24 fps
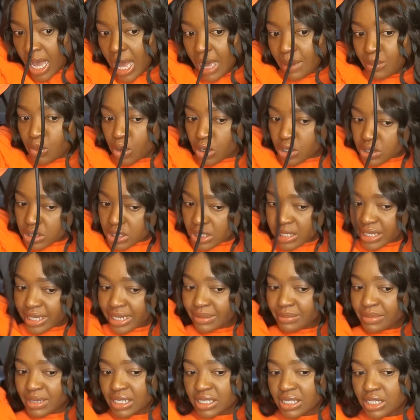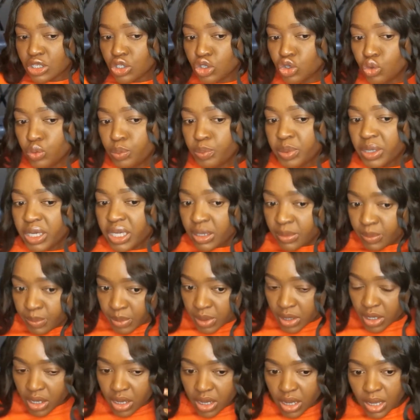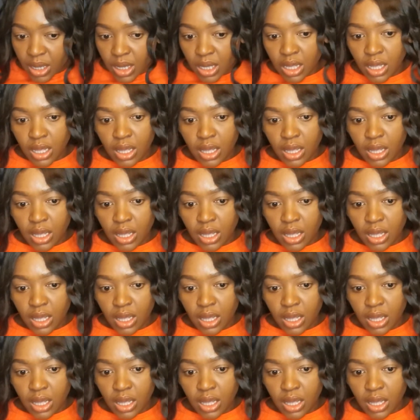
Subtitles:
I'm constantly meeting new people.